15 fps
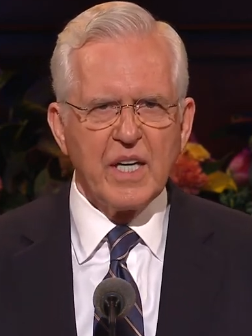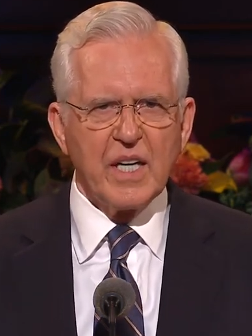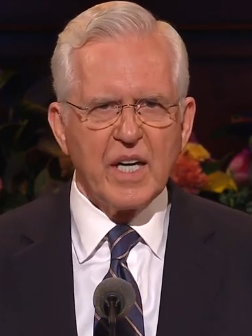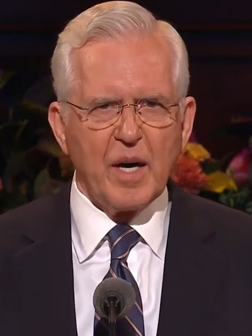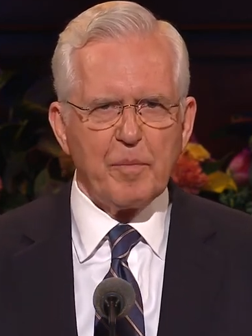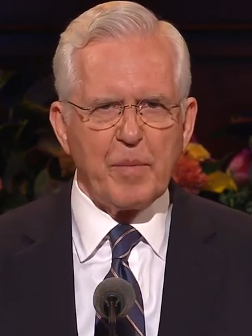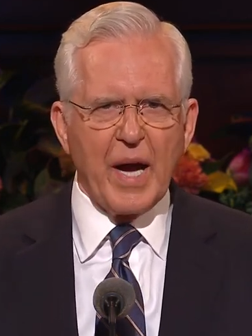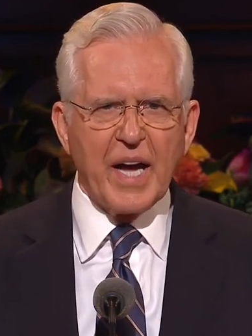
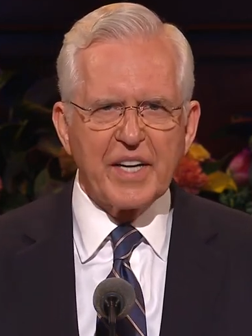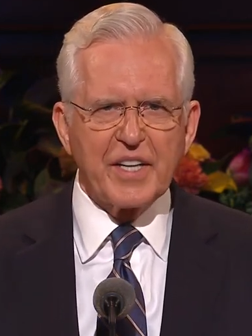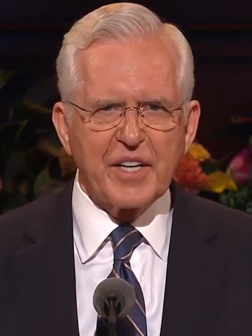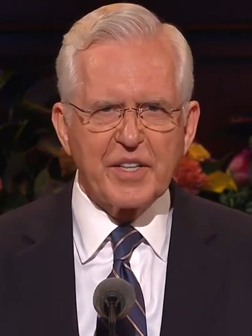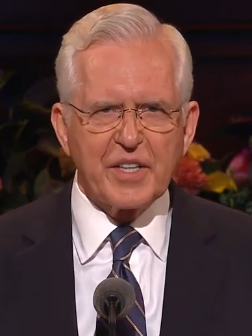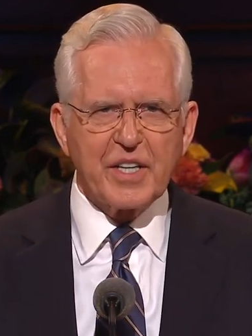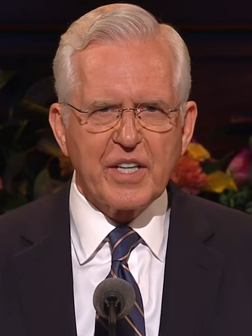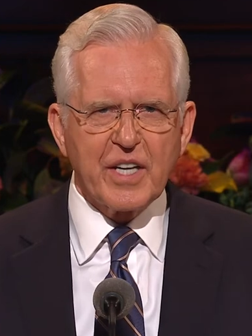
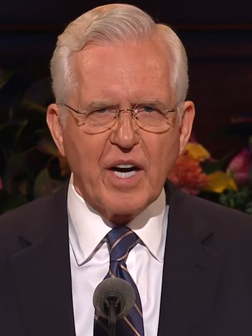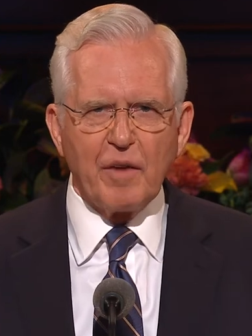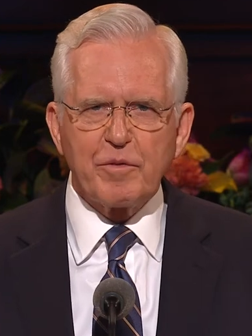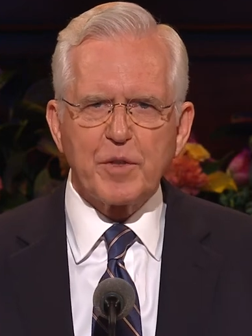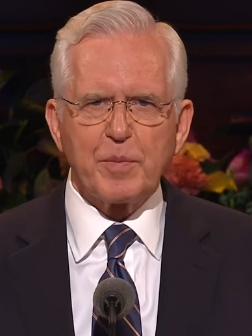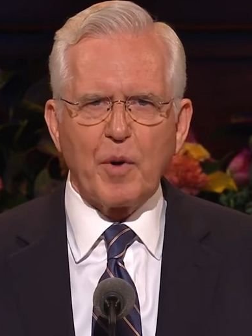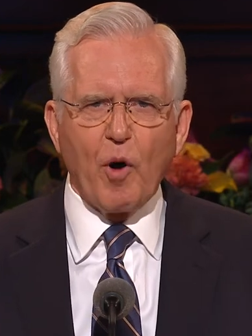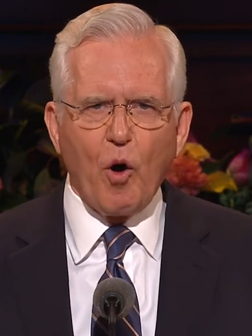abandon
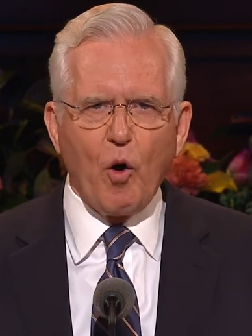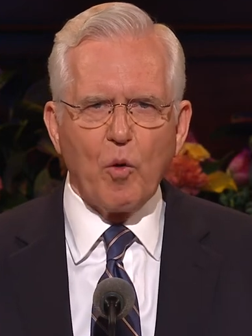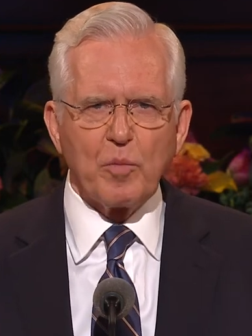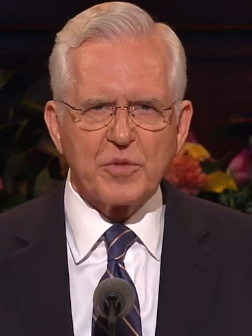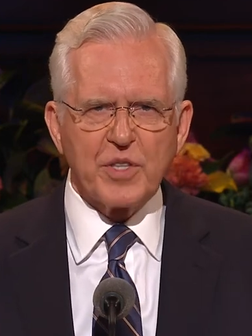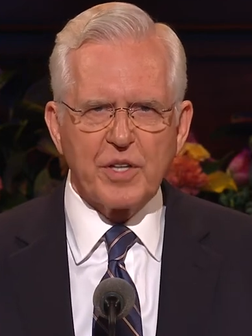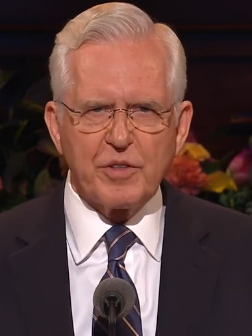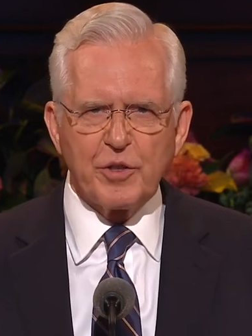comfortable
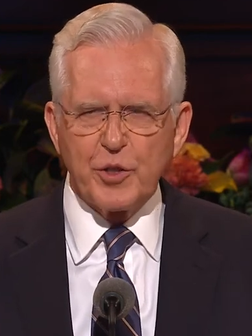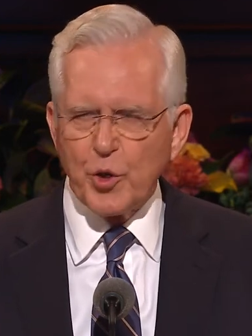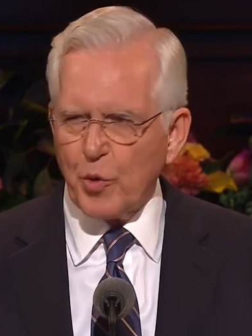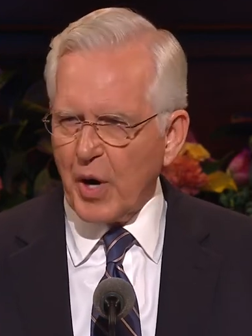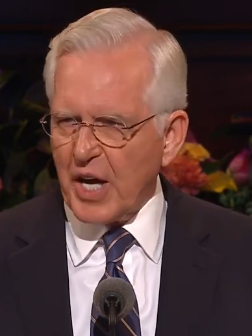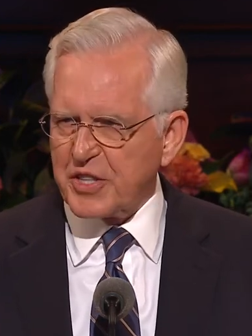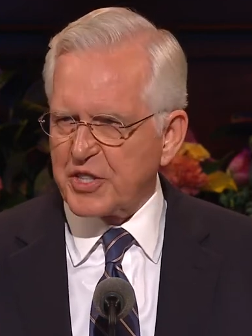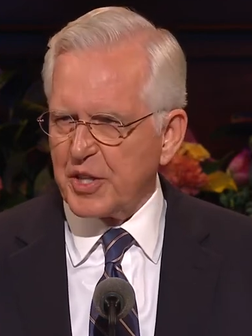homes under
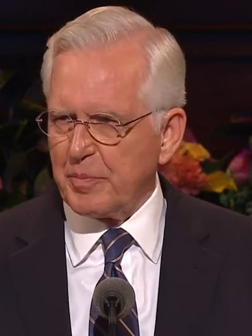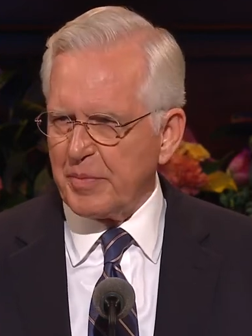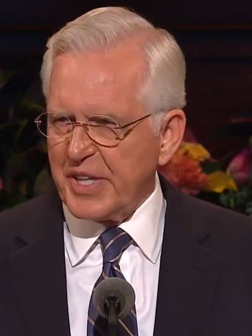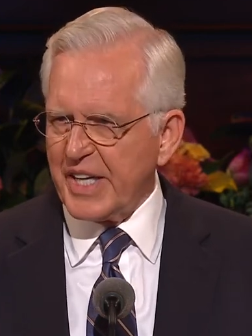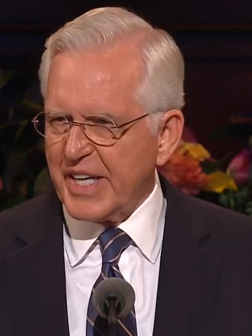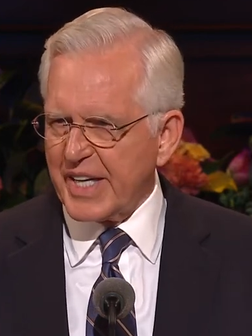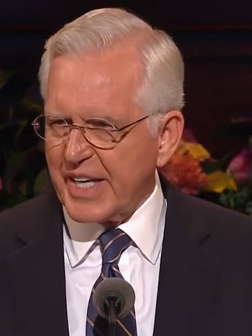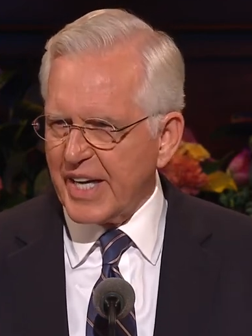duress and
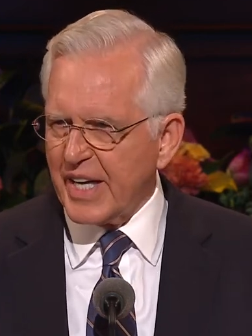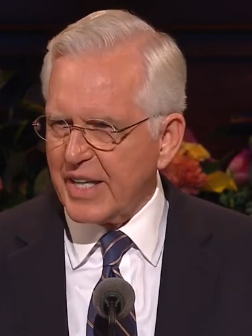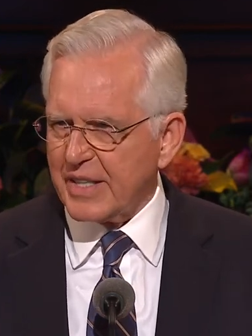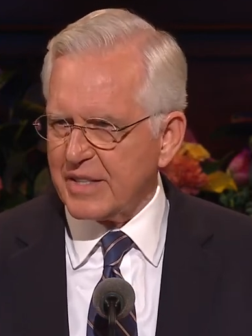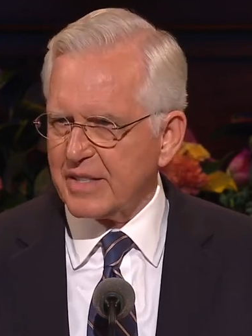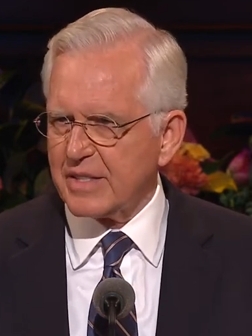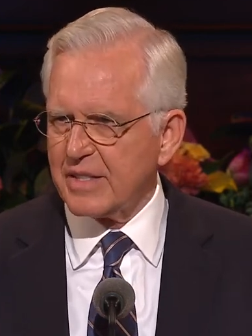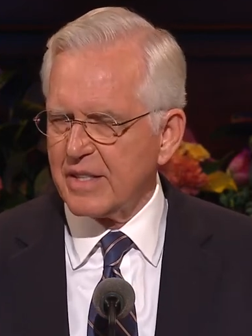begin
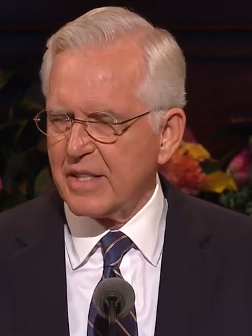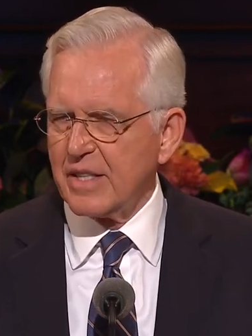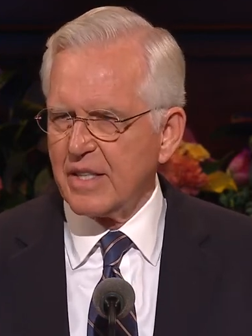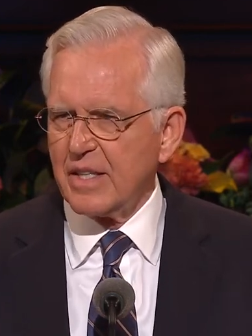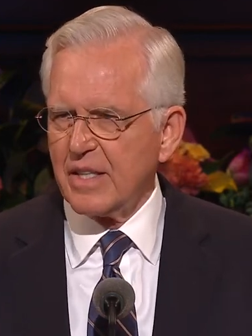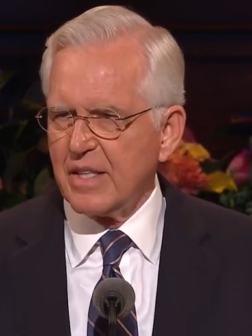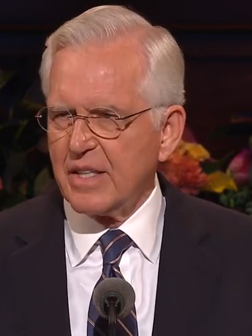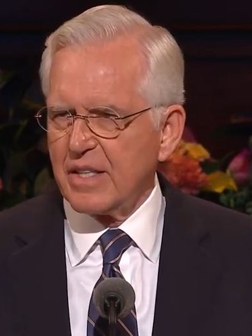again,
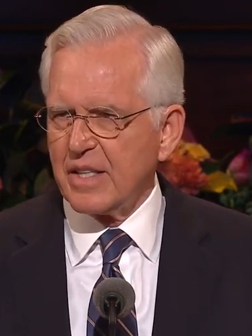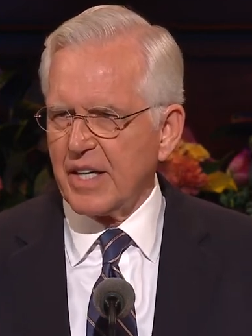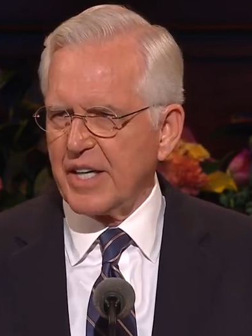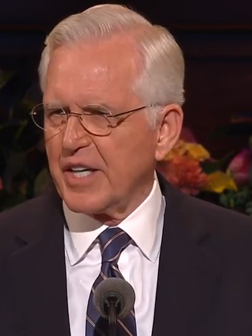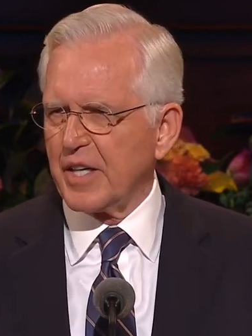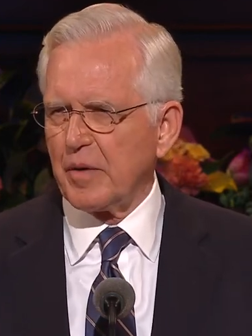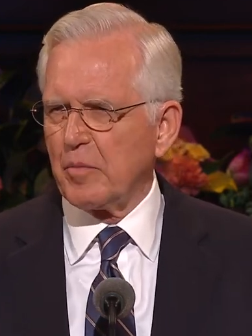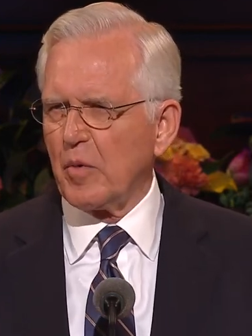and
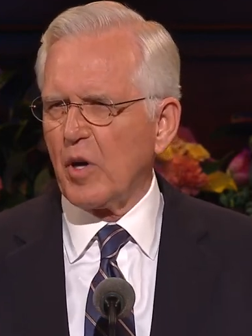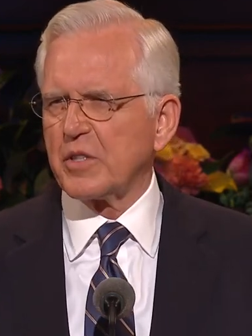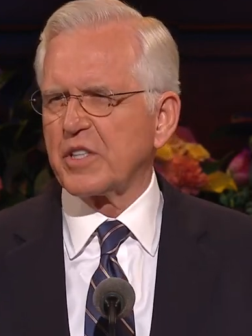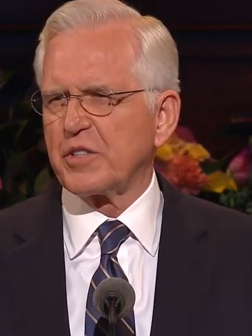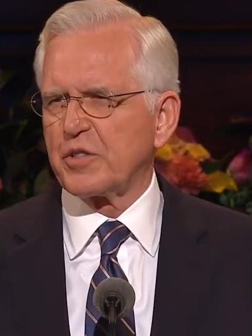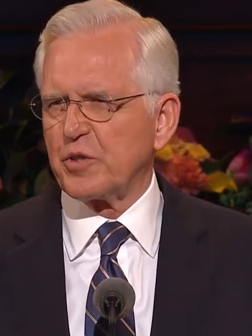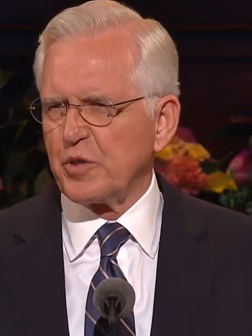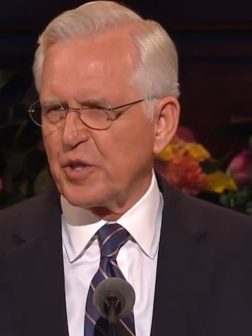in a
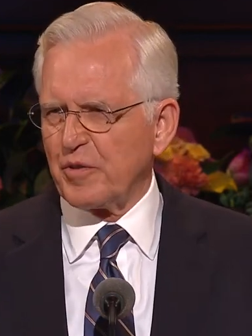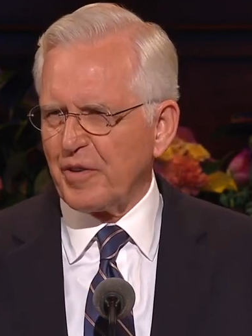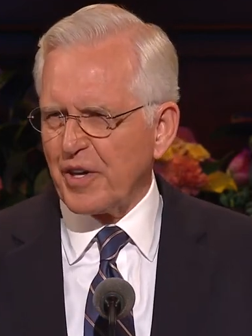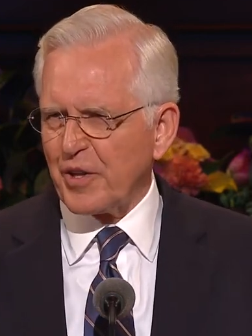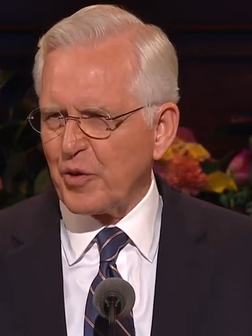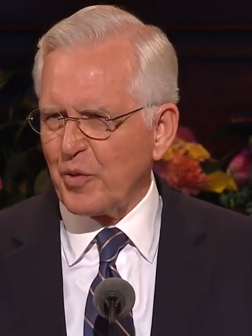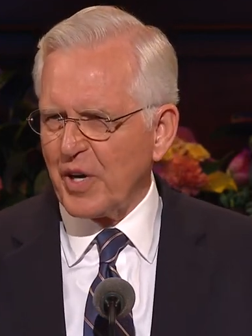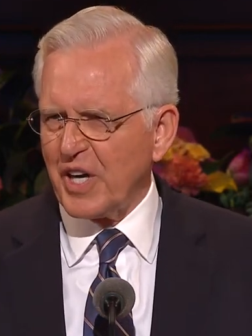multitude of
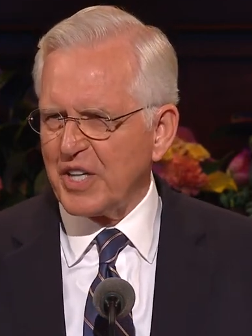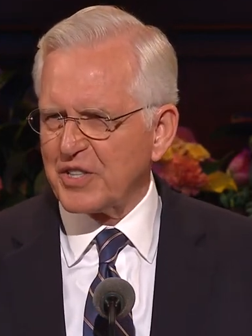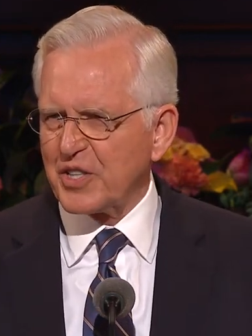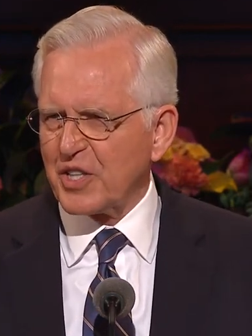other ways